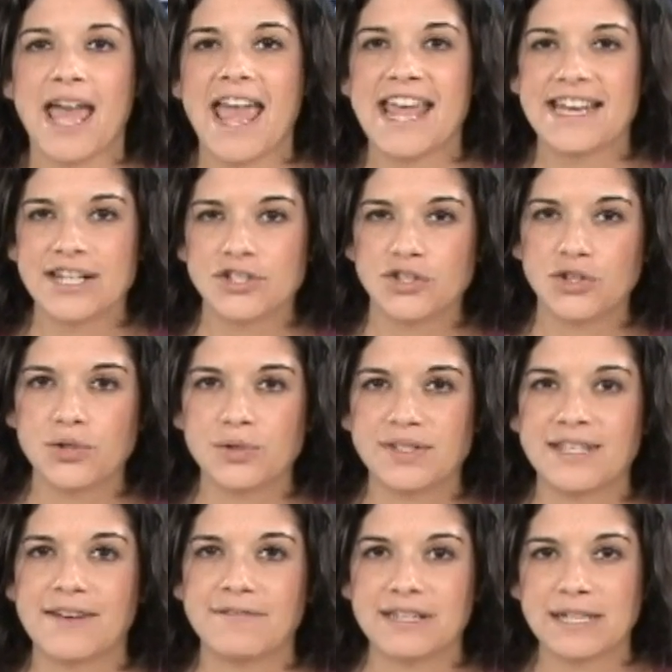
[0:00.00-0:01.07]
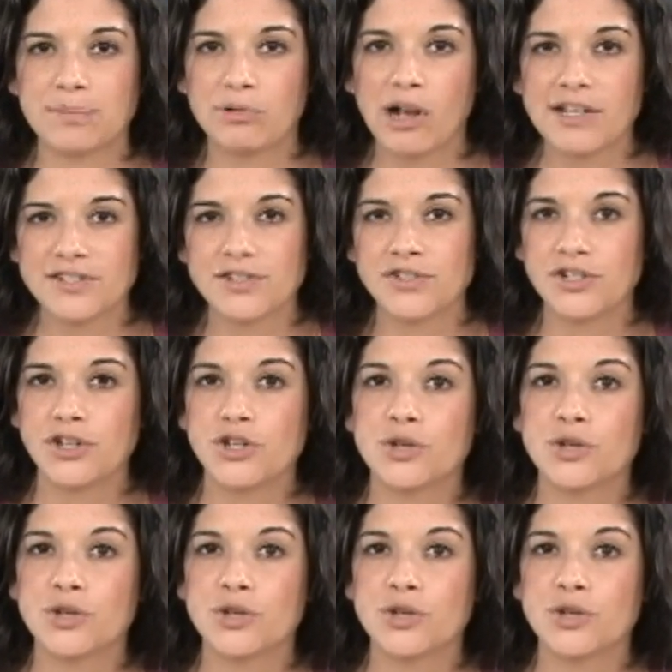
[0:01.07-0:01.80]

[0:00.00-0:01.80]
N two seventy processor.